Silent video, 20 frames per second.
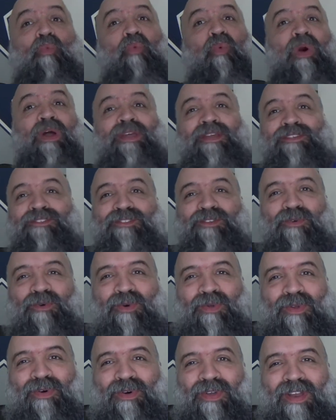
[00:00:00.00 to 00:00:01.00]
What is
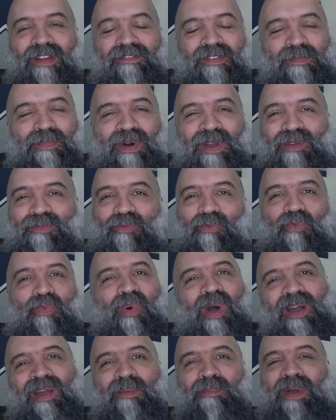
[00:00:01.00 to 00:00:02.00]
going on, everybody?
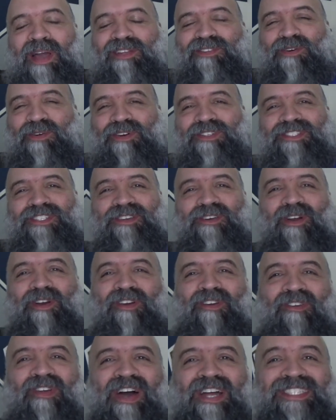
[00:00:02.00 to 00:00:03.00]
Welcome back to RC Car
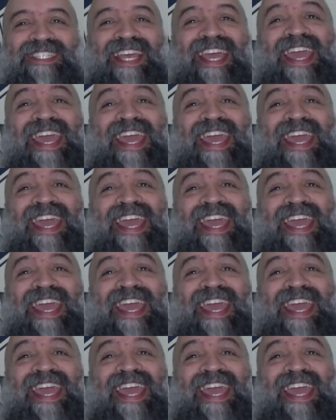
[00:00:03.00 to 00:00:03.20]
Garage.